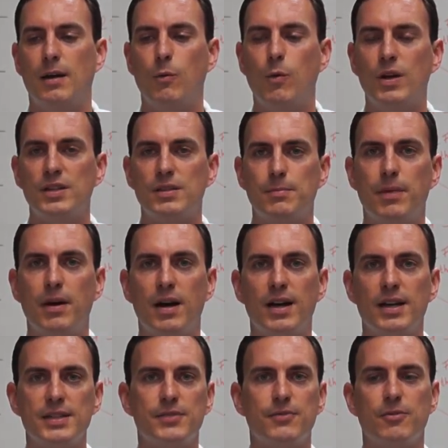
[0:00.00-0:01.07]
I want to
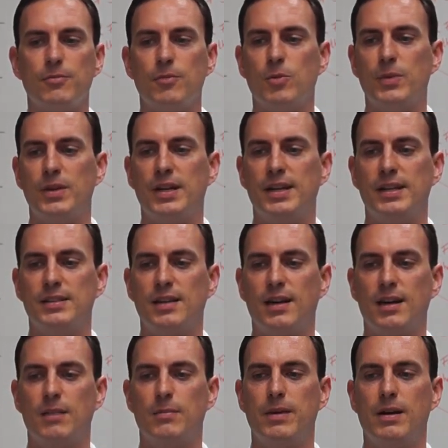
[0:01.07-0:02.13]
pause for a moment and
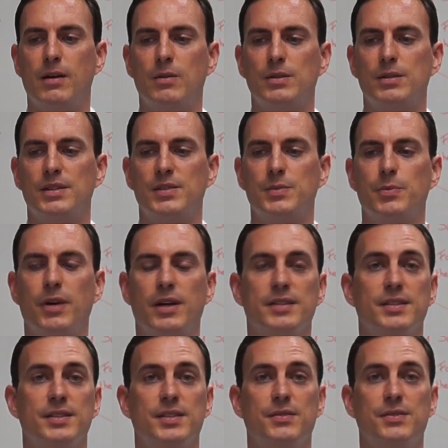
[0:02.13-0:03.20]
talk about this
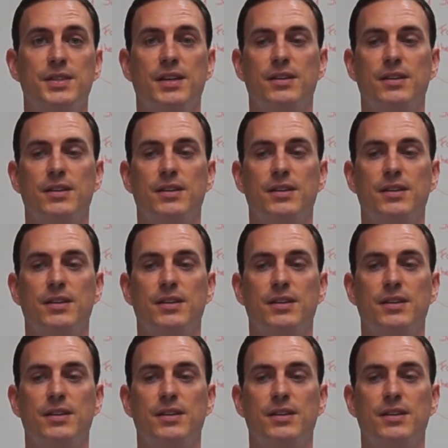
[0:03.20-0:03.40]
process of